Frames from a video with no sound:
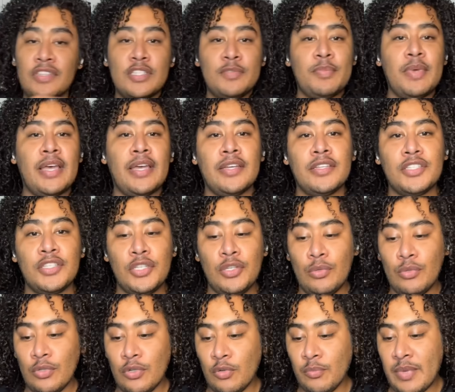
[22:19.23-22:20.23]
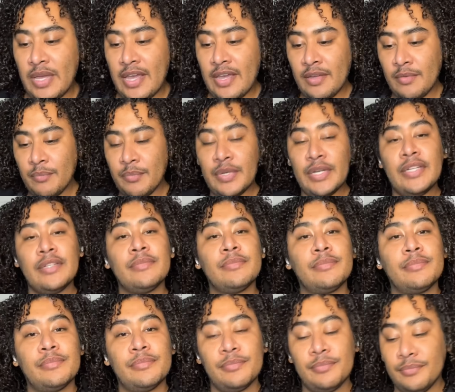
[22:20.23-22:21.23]
this bag. It's a cute little bag, but
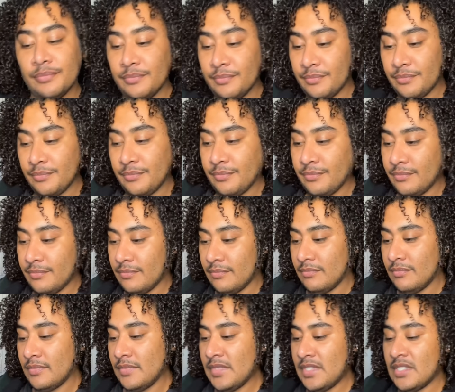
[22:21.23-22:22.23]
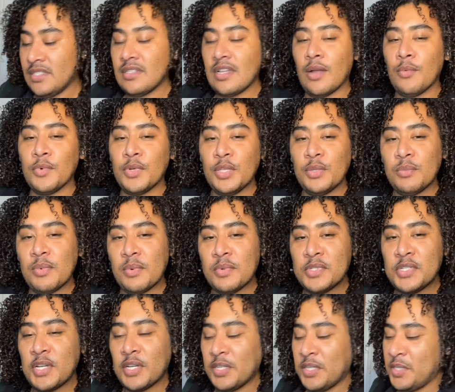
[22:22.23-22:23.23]
it's not really what we're
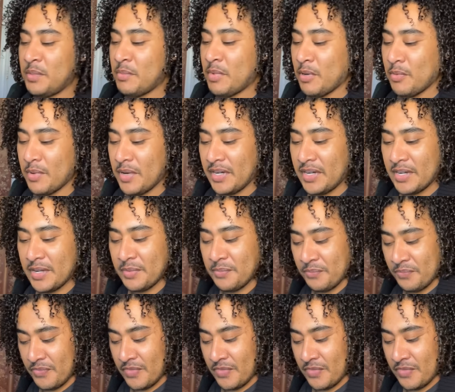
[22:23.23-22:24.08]
talking about right now.